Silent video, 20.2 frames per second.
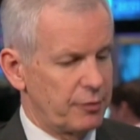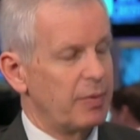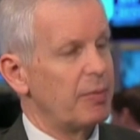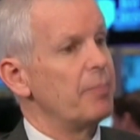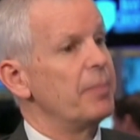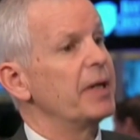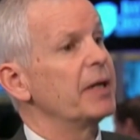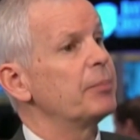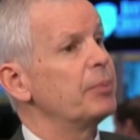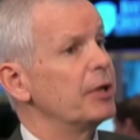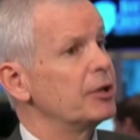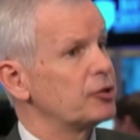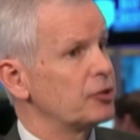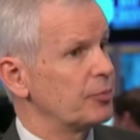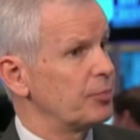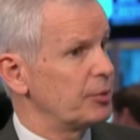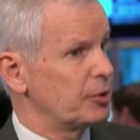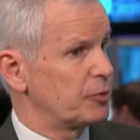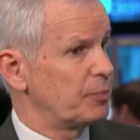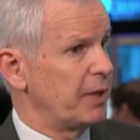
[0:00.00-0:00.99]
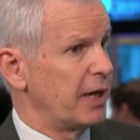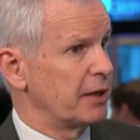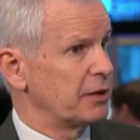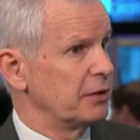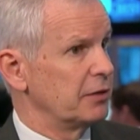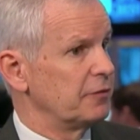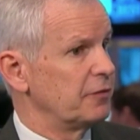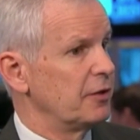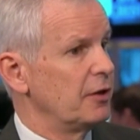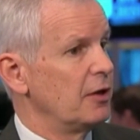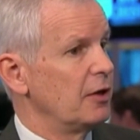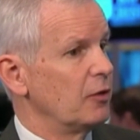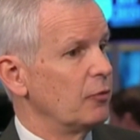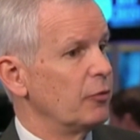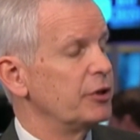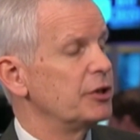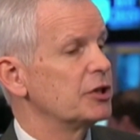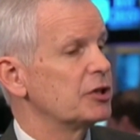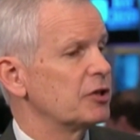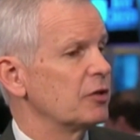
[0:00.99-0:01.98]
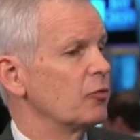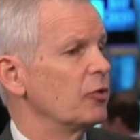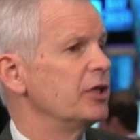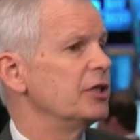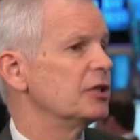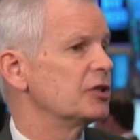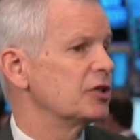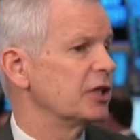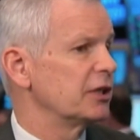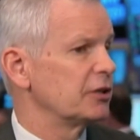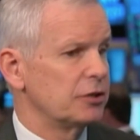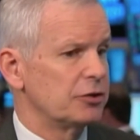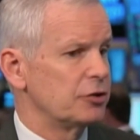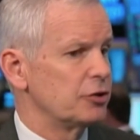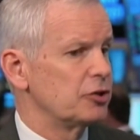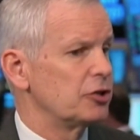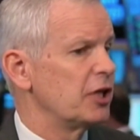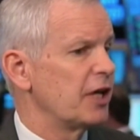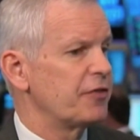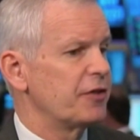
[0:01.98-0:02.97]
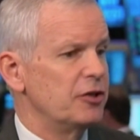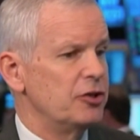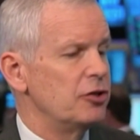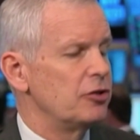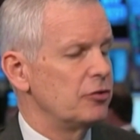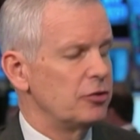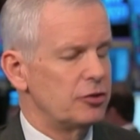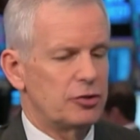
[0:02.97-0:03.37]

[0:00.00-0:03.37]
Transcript: From a big picture perspective, we just think that there's nothing,